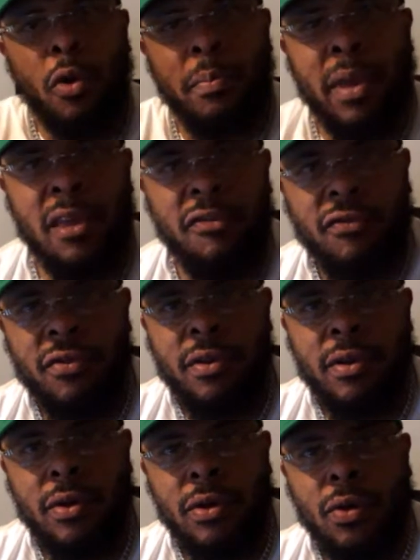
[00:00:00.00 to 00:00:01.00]
beef,
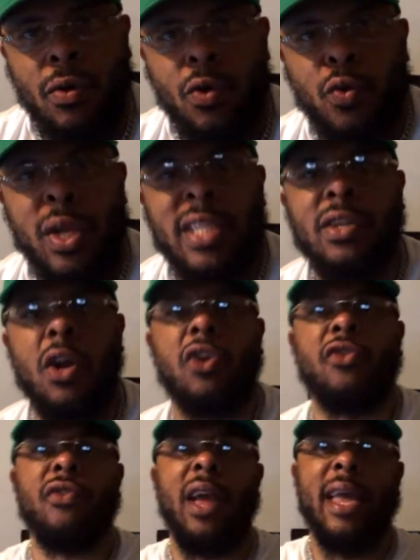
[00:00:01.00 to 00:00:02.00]
or do they start
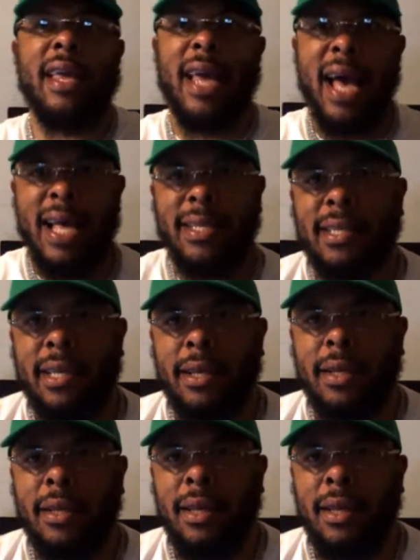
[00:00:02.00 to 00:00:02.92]
creating content?